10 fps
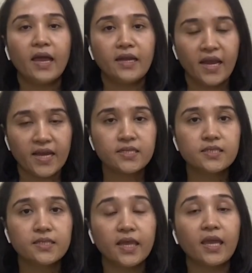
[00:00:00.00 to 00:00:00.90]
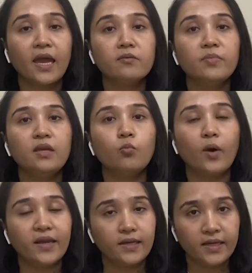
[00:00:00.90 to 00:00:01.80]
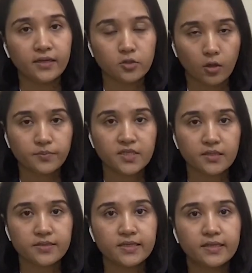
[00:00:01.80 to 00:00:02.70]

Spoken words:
and hence they can be widely adopted,